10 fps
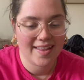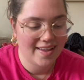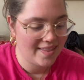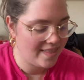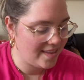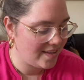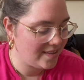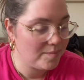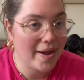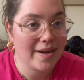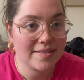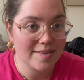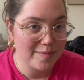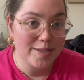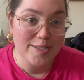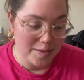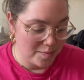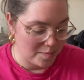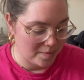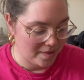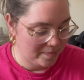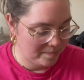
And then box number two.